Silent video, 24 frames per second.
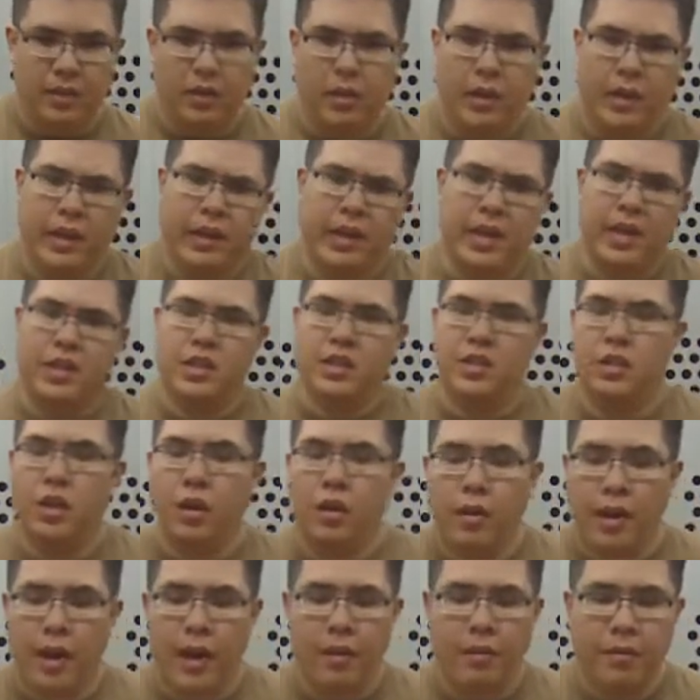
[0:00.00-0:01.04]
In case you
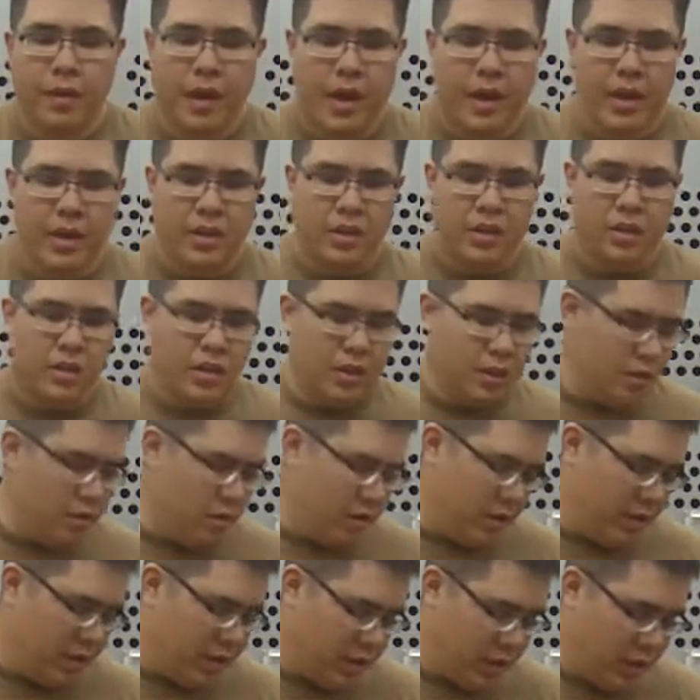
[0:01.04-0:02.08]
don't have that and you just need to do
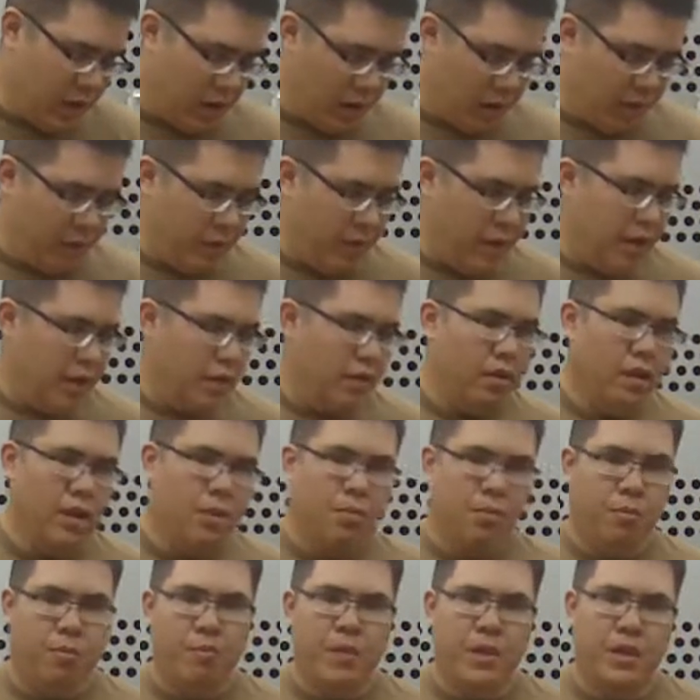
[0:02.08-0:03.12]
it yourself, you want
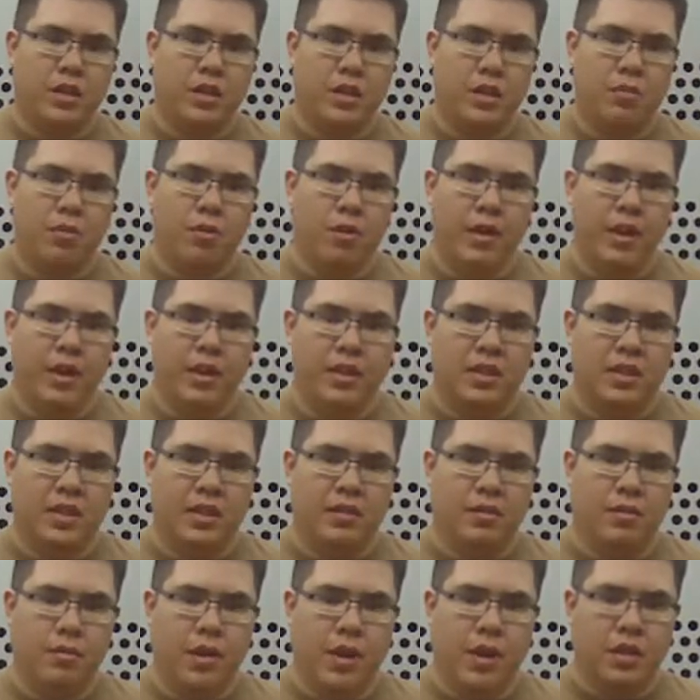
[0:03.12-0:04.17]
to make sure you point in a
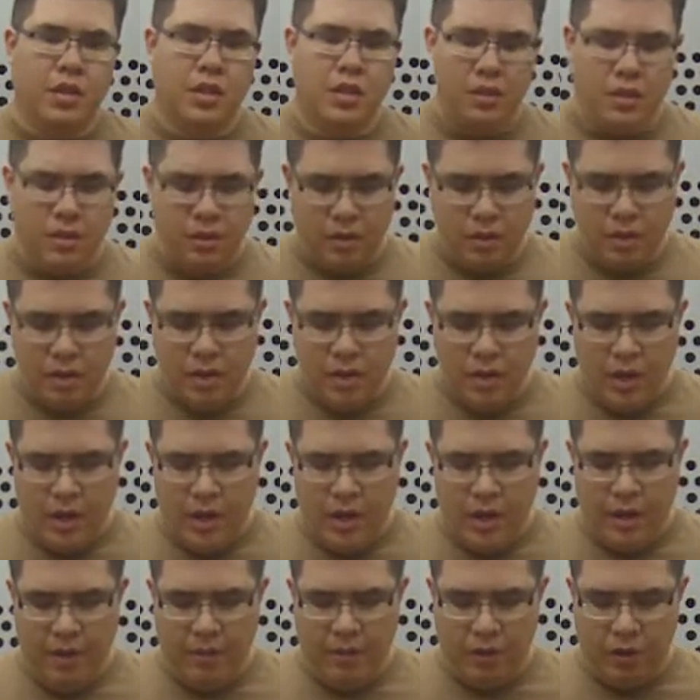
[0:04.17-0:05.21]
safe direction.
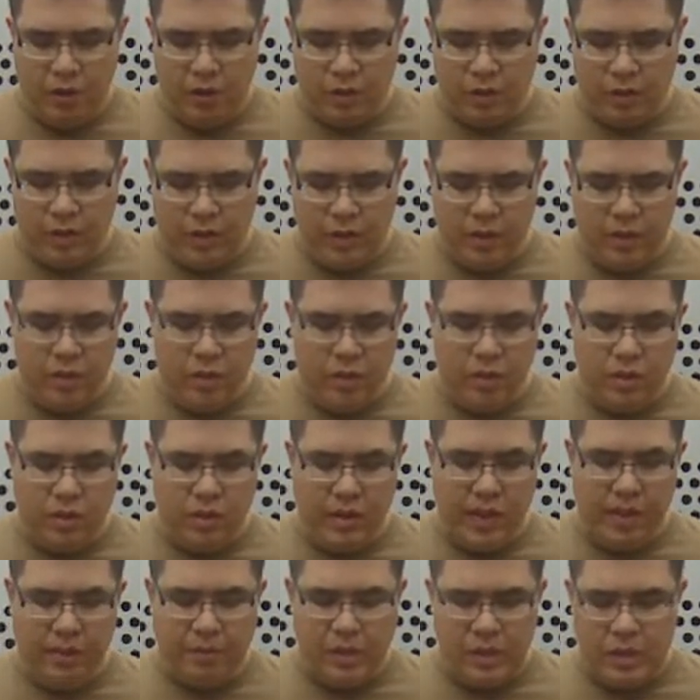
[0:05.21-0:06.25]
And first we're going to do the
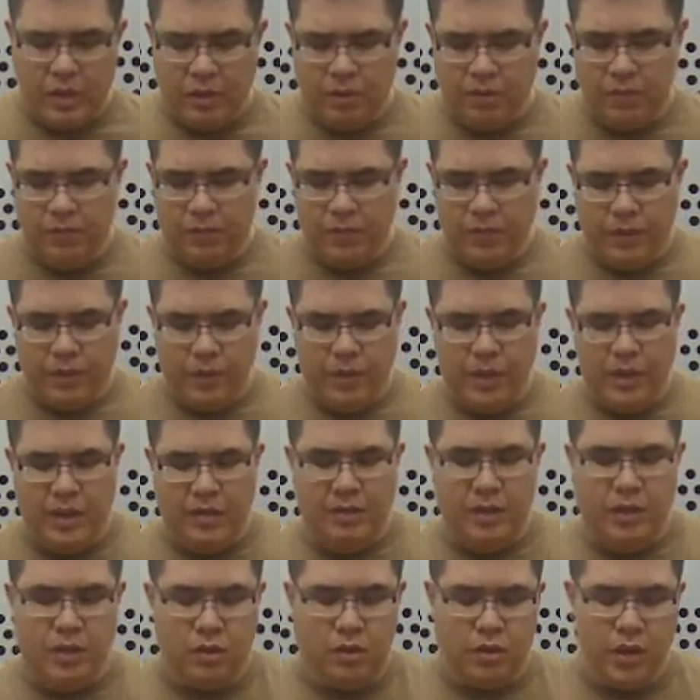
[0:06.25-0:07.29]
safety.
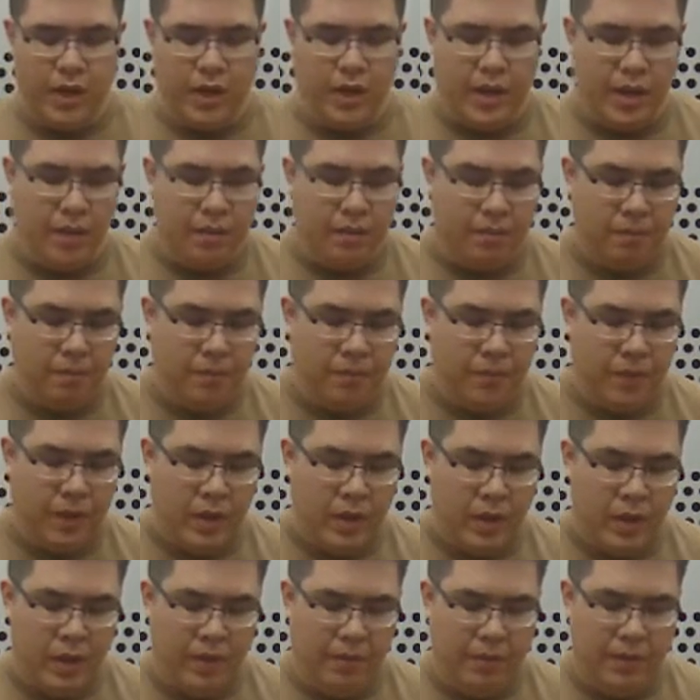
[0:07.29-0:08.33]
Safety is right here.
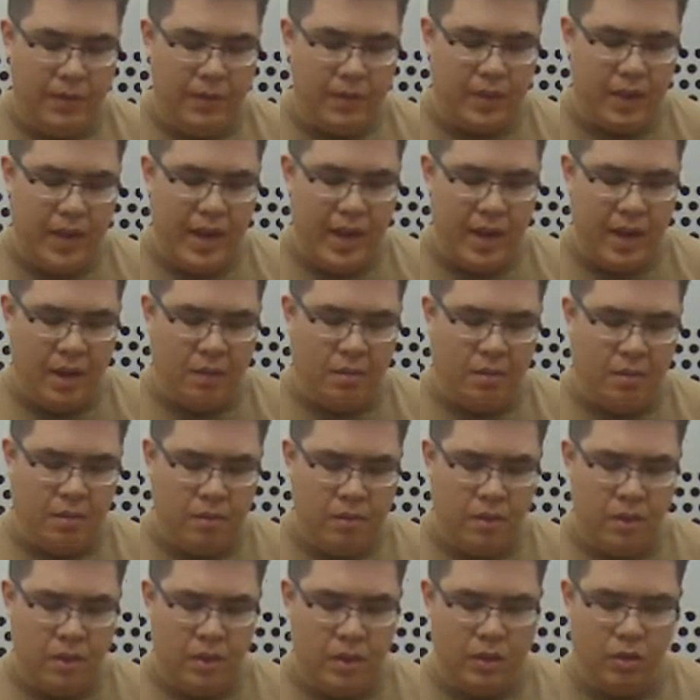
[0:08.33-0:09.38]
If it's down
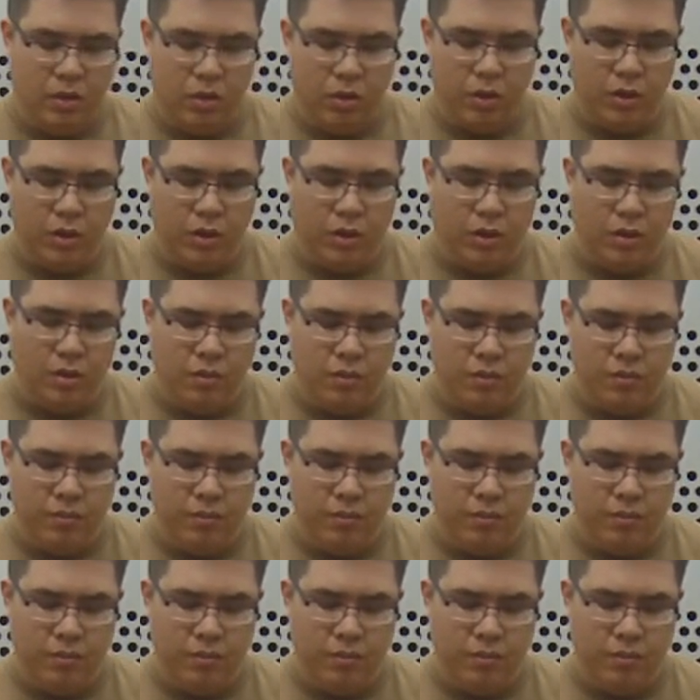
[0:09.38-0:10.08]
towards you,